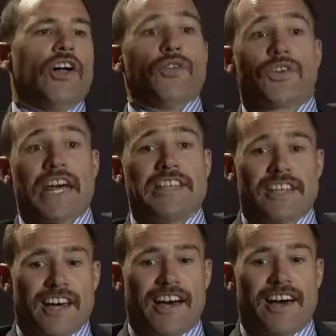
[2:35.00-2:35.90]
Look,
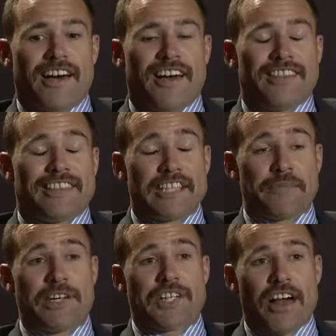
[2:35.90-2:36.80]
that's a
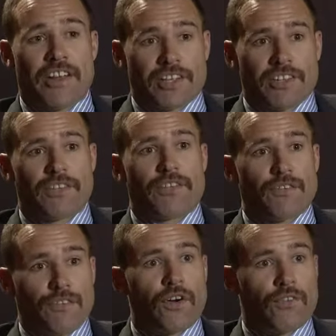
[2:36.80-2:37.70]
big challenge
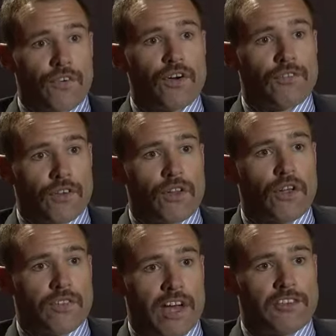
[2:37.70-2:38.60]
for a
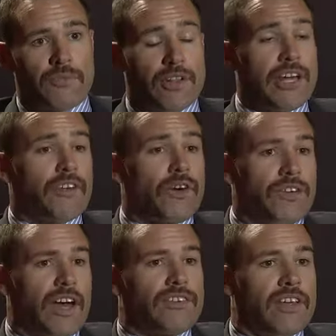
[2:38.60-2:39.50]
lot of customers. These
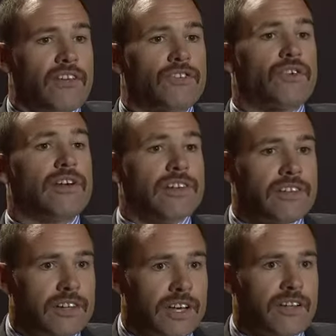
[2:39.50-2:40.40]
contact centres,
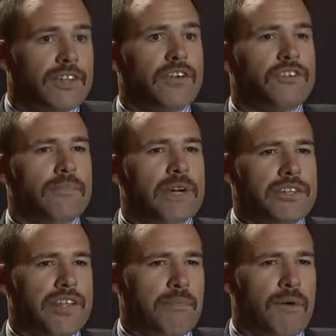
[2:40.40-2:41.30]
traditionally, they used to
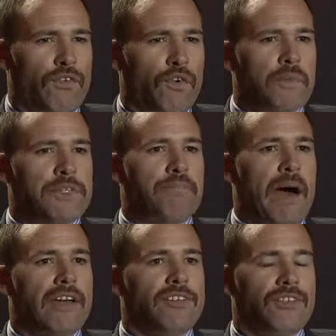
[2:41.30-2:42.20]
measure their performance
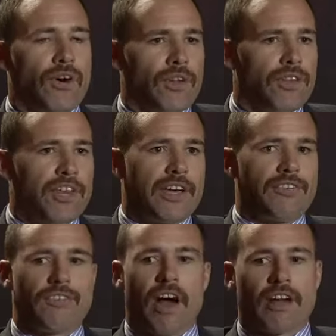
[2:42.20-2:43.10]
based on
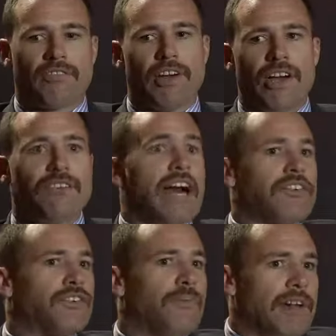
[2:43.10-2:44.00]
things like
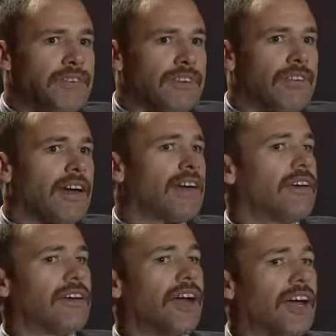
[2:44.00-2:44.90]
tactical metrics, like
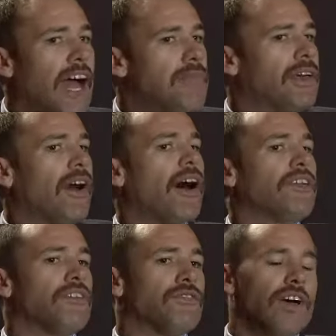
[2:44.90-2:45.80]
their
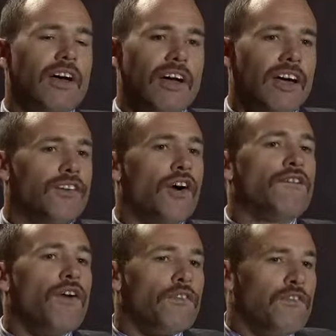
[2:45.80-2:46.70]
KPIs of no
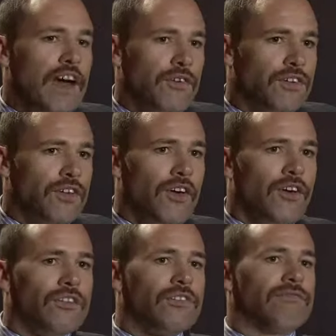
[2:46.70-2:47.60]
fault found
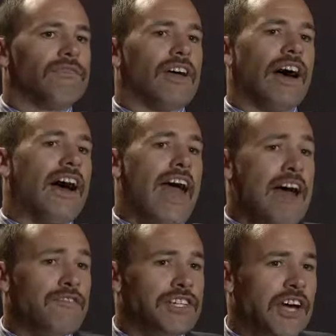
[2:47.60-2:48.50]
returns,
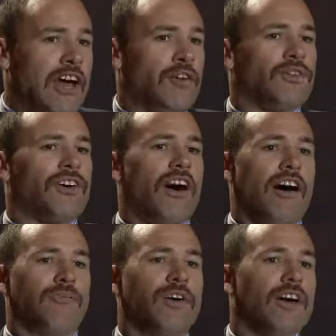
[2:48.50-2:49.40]
average handle
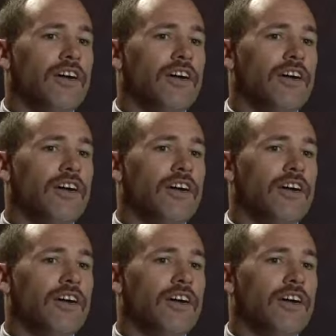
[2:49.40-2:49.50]
time,